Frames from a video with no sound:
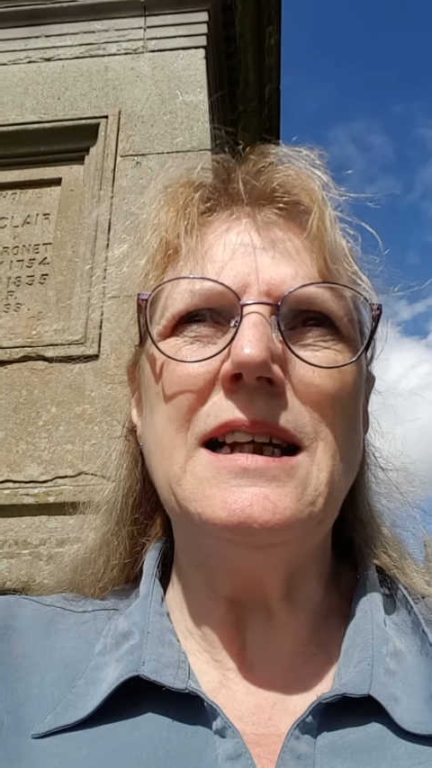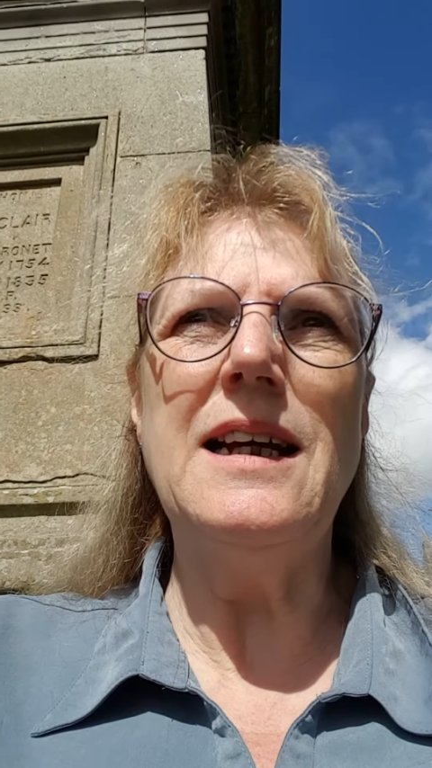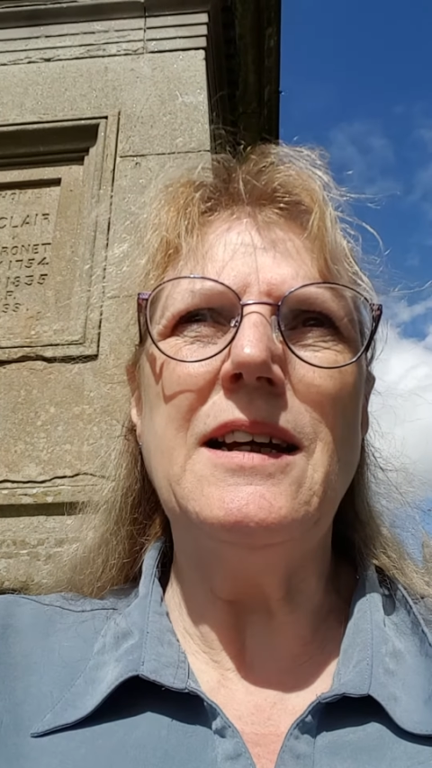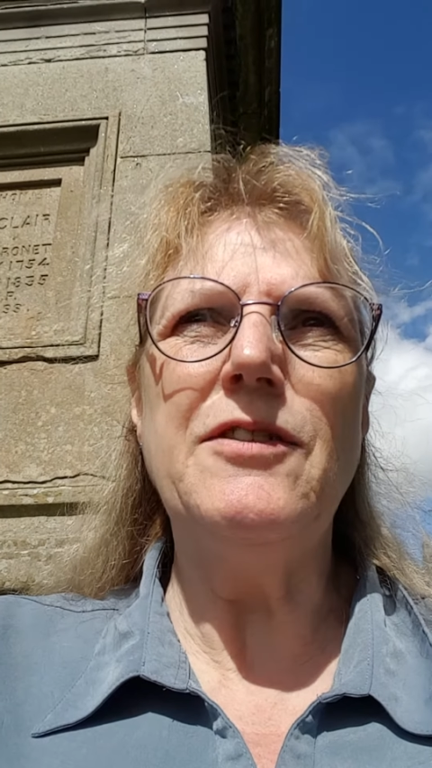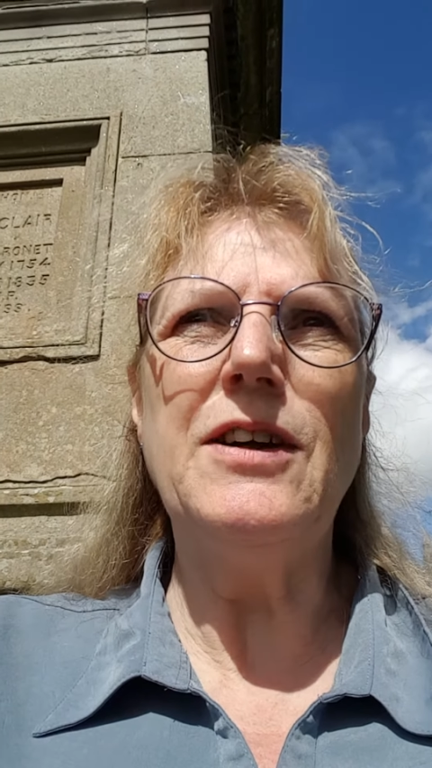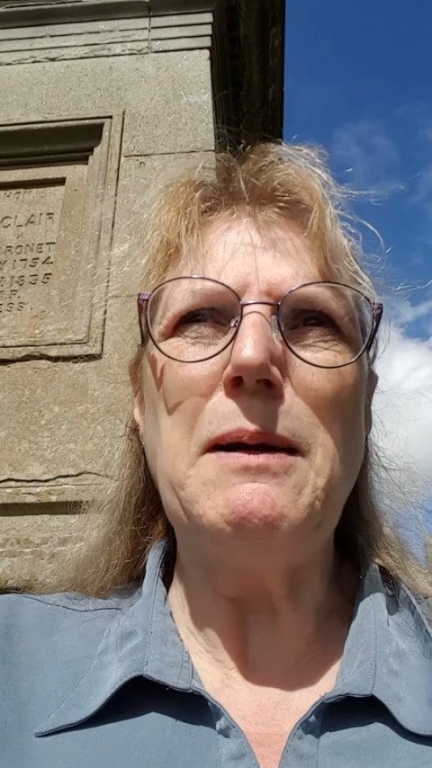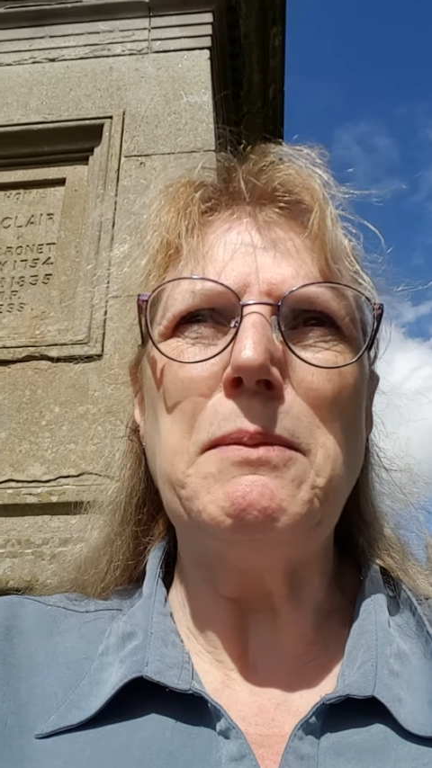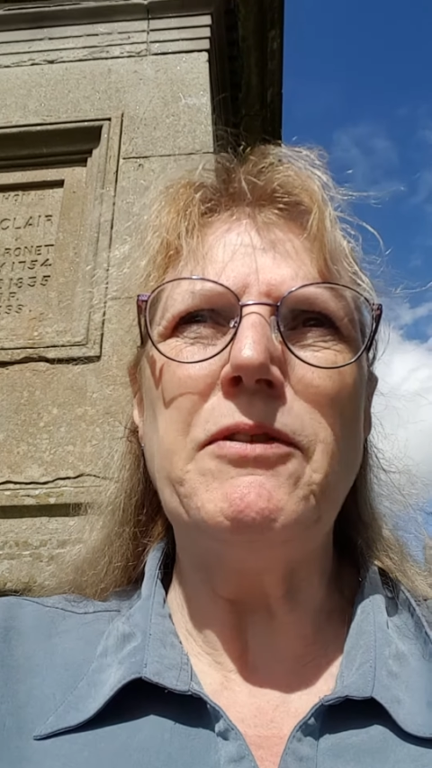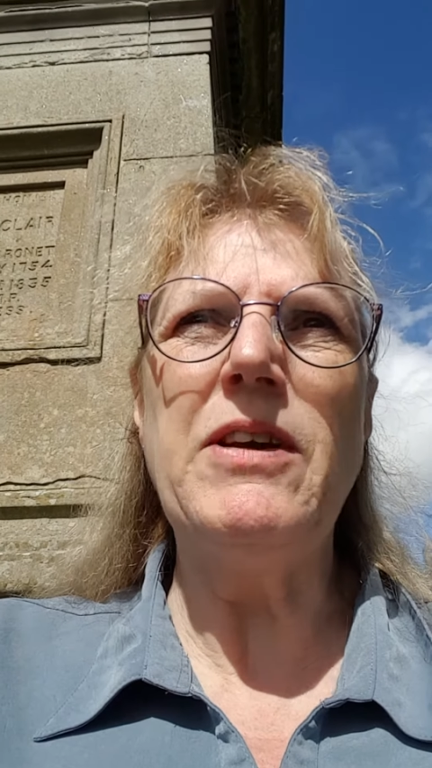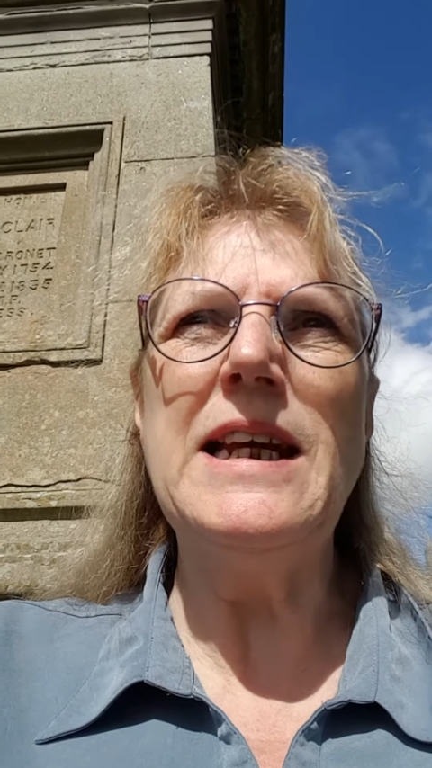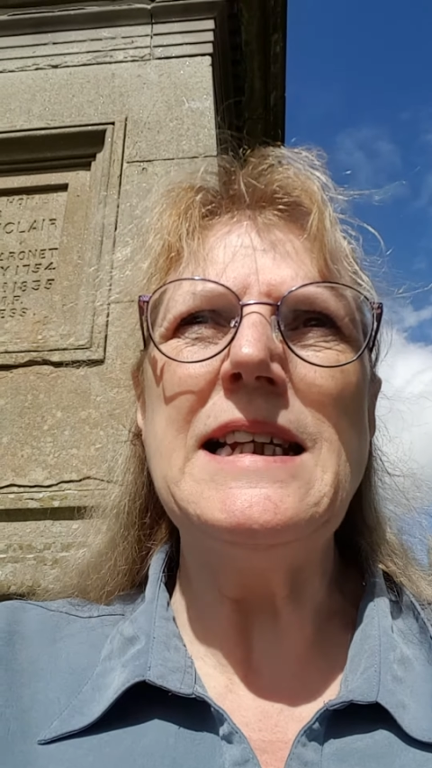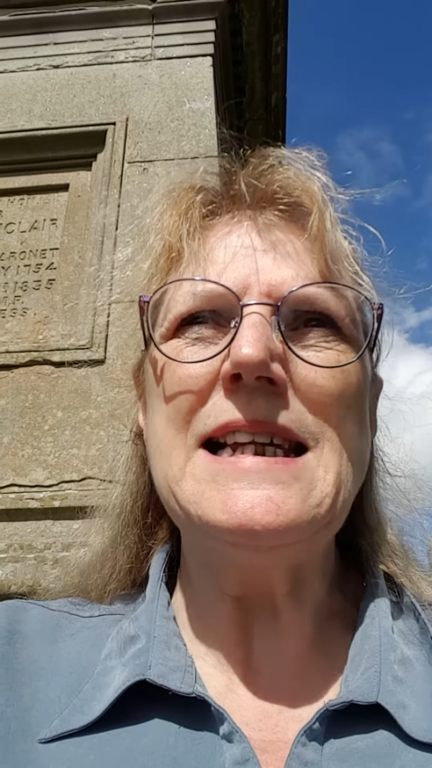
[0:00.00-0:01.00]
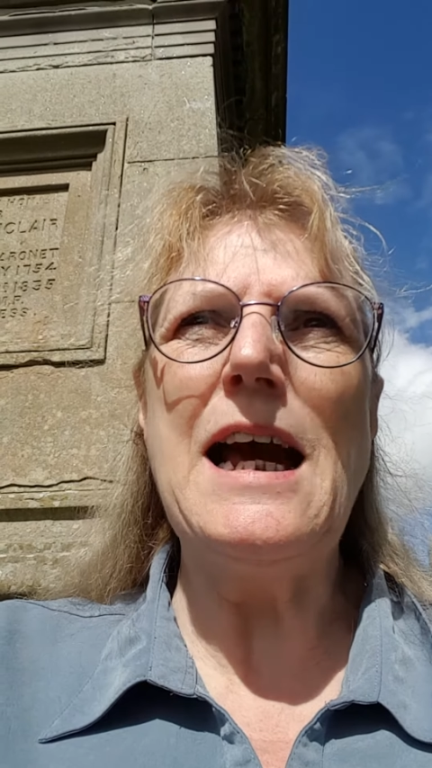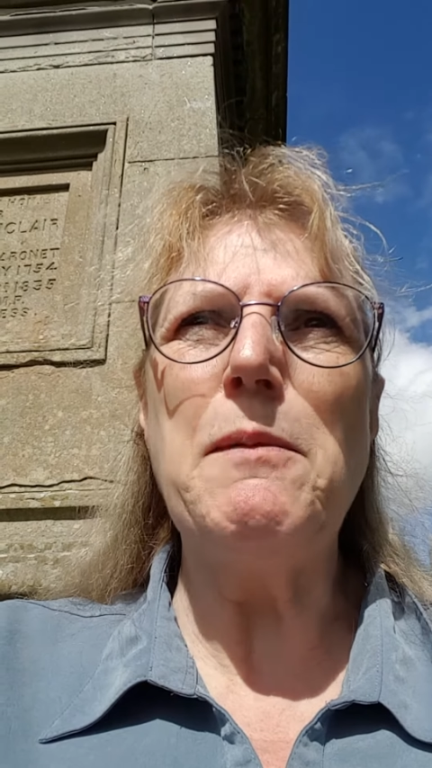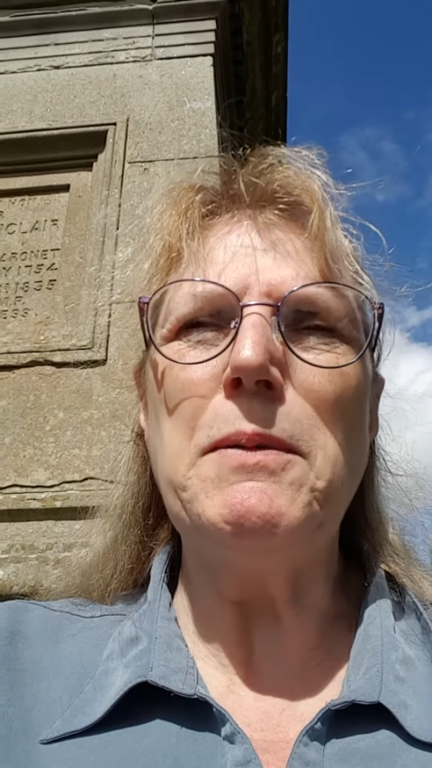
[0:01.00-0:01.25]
uh, for a couple of years now,